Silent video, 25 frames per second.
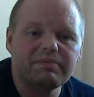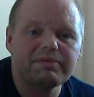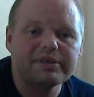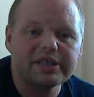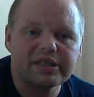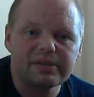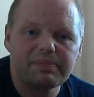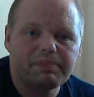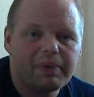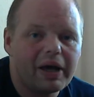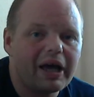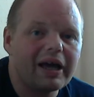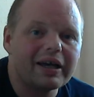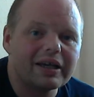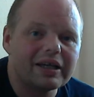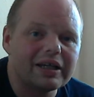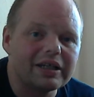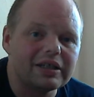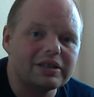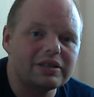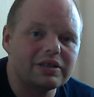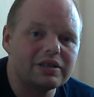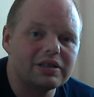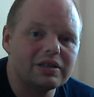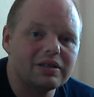
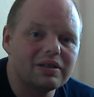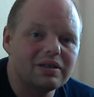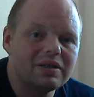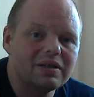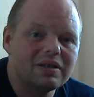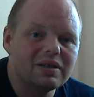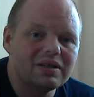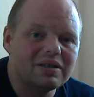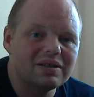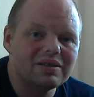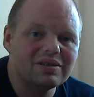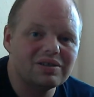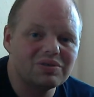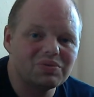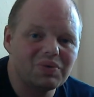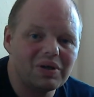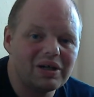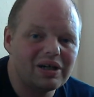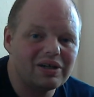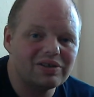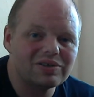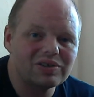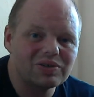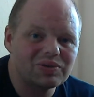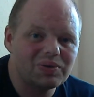package as well,
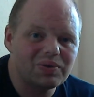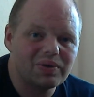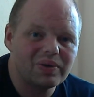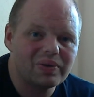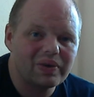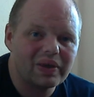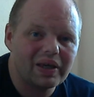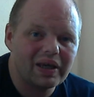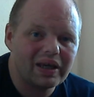sort of thing.